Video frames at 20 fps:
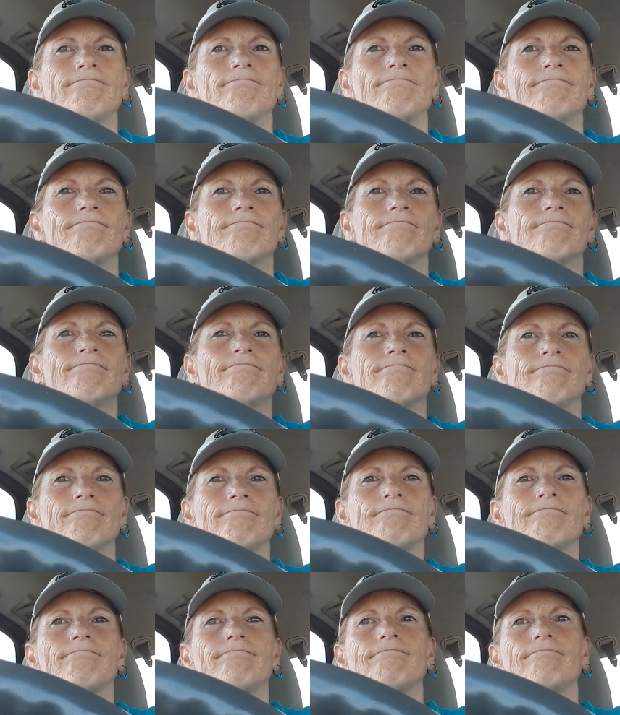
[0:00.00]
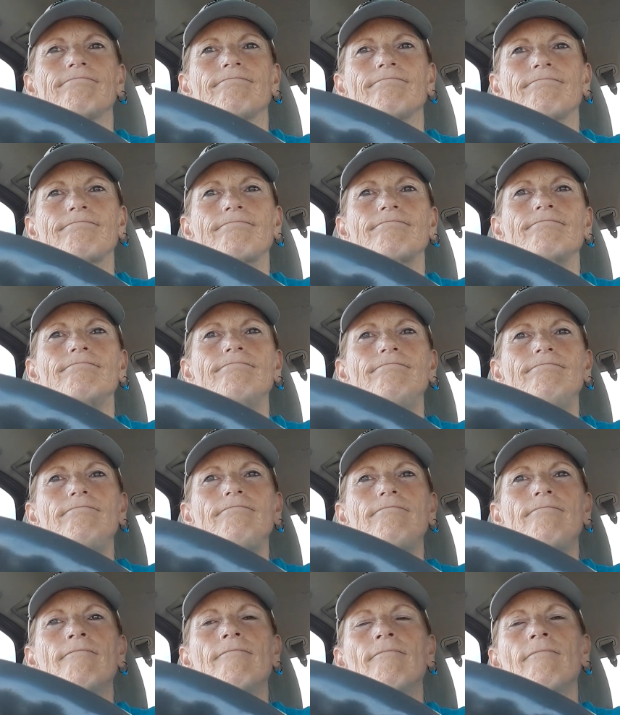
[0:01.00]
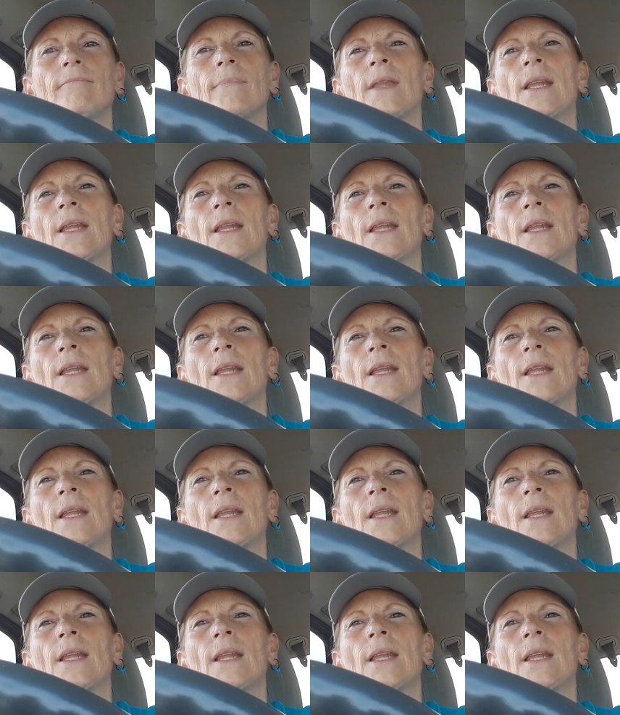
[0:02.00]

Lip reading: [no speech]